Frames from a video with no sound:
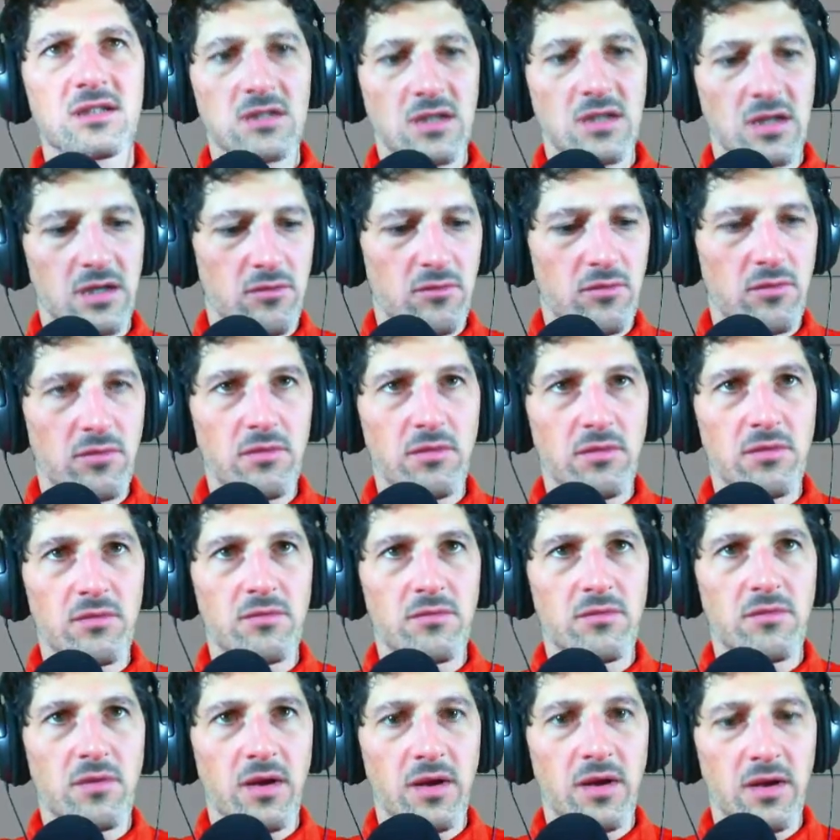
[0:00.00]
like we'll
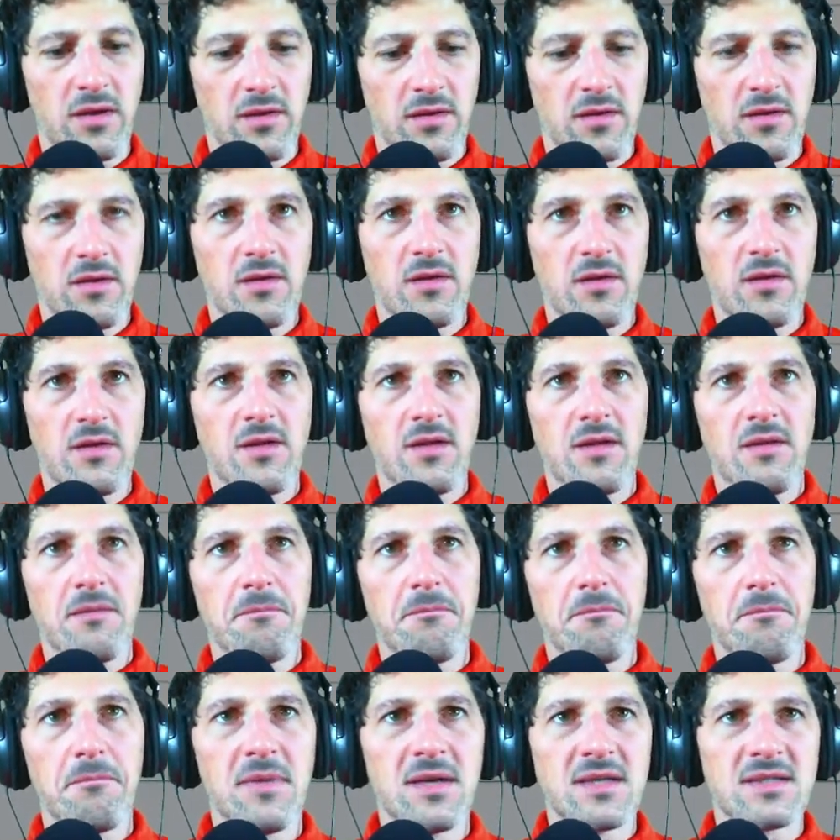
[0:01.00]
write
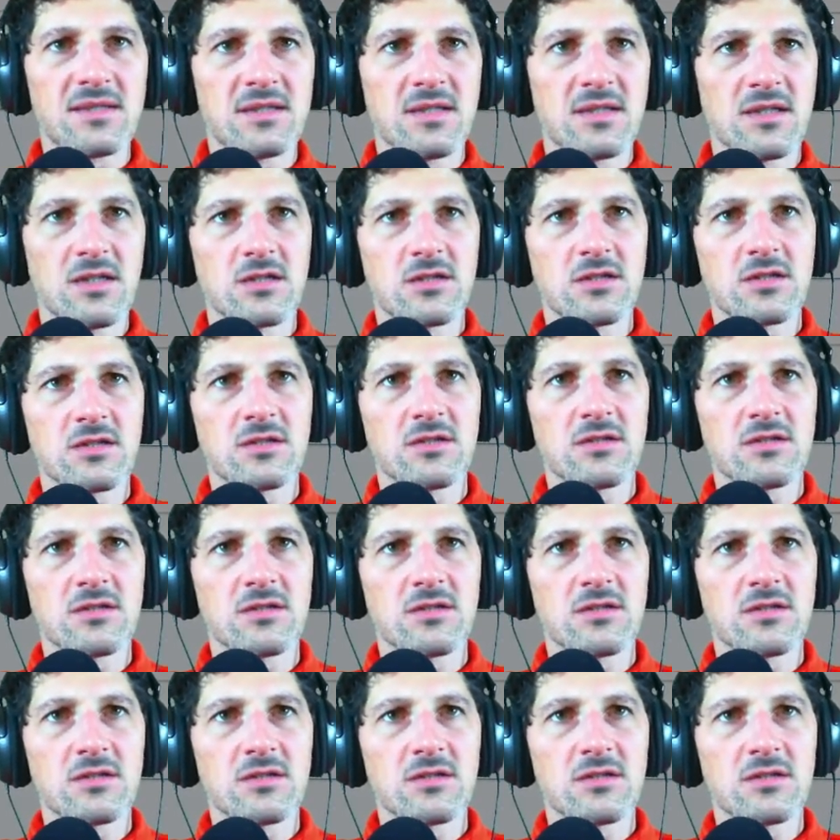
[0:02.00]
message